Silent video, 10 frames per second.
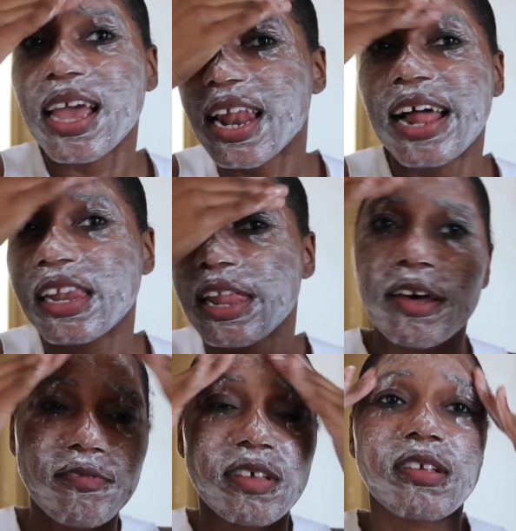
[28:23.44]
And I
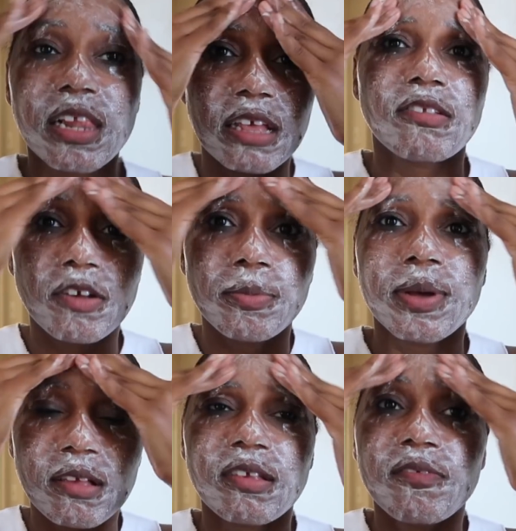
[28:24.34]
love this cleanser
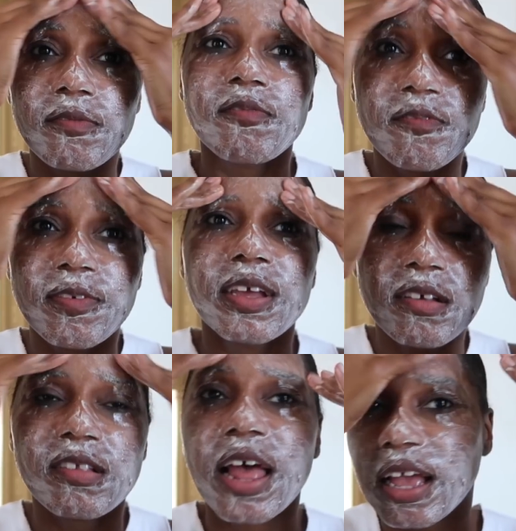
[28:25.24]
because it
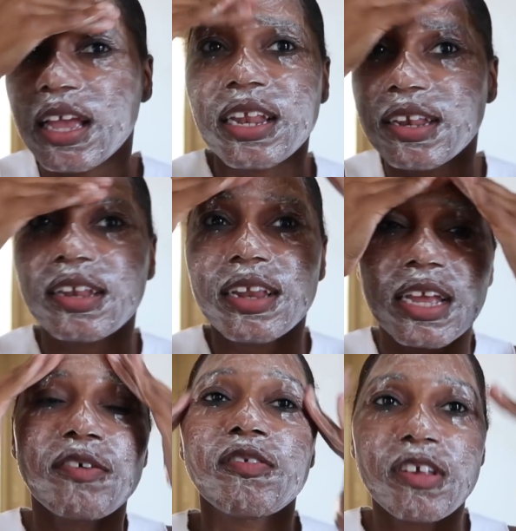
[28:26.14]
feels like it,
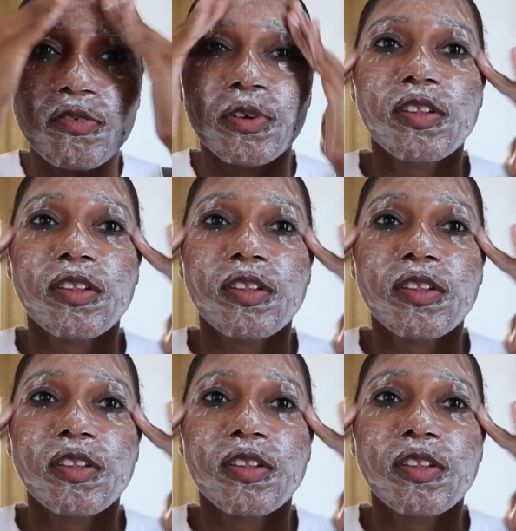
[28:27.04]
it just